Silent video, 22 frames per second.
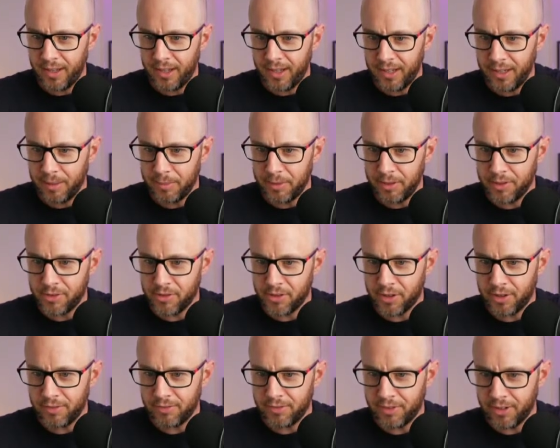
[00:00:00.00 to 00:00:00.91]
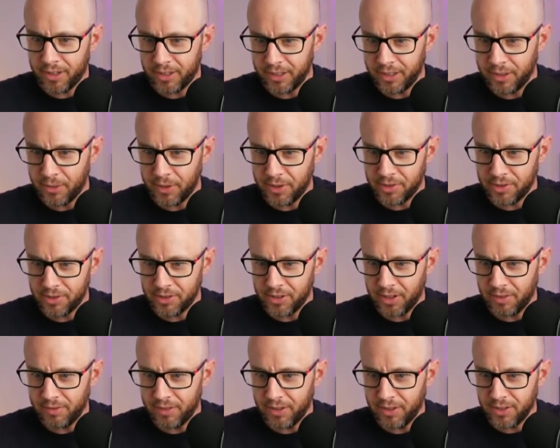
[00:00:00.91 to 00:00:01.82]
Let me try and find questions that
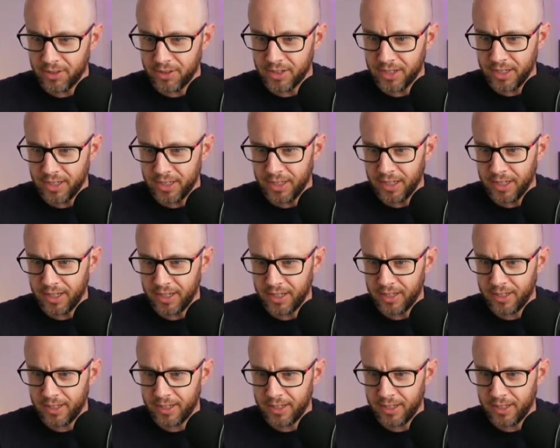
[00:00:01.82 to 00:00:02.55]
I've not seen yet.